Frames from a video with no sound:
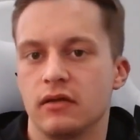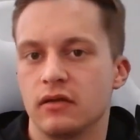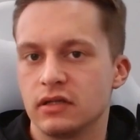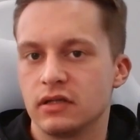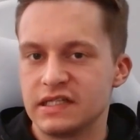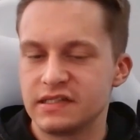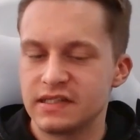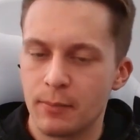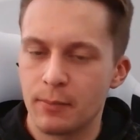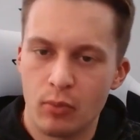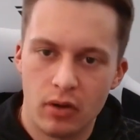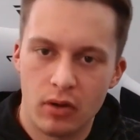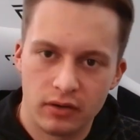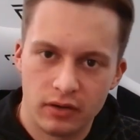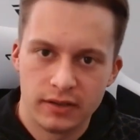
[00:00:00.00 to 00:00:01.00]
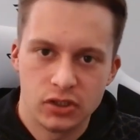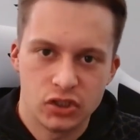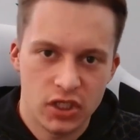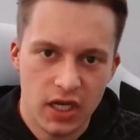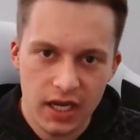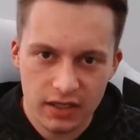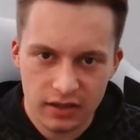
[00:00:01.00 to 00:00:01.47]
Step one,
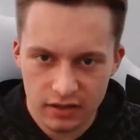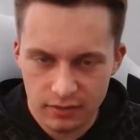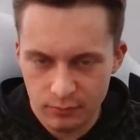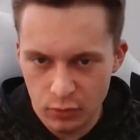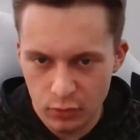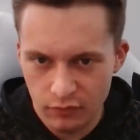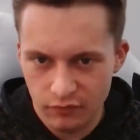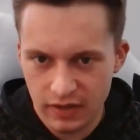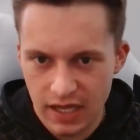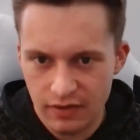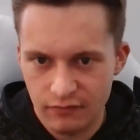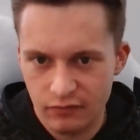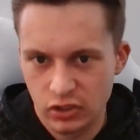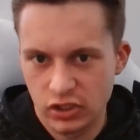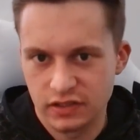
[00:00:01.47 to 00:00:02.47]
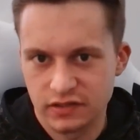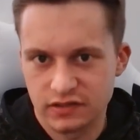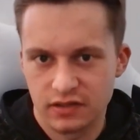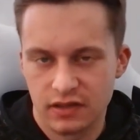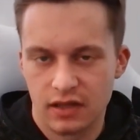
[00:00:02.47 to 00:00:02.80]
check the moving averages.